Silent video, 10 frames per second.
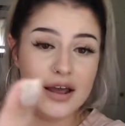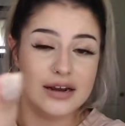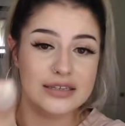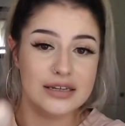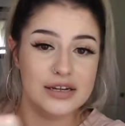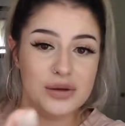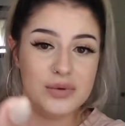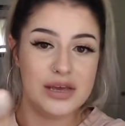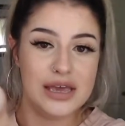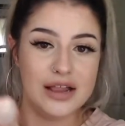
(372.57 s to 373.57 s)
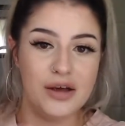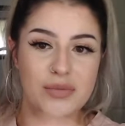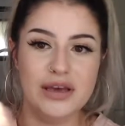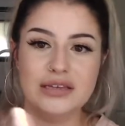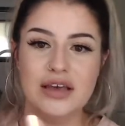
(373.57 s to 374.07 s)
and it's a little bit yellow
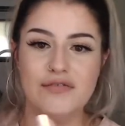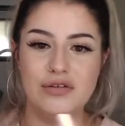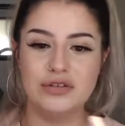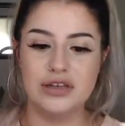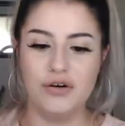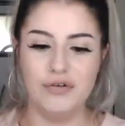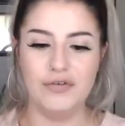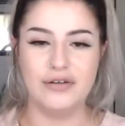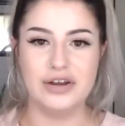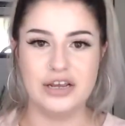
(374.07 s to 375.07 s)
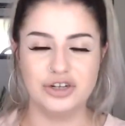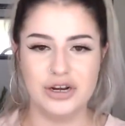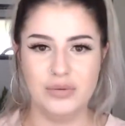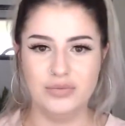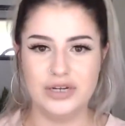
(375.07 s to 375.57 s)
because I've used it over foundation
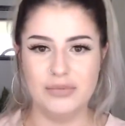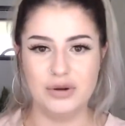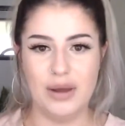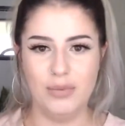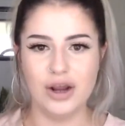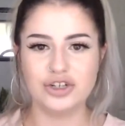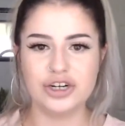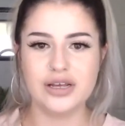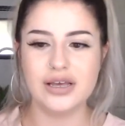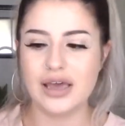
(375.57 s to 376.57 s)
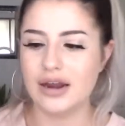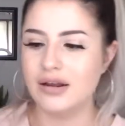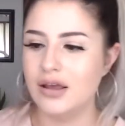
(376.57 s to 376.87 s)
and dipped my brush in it again.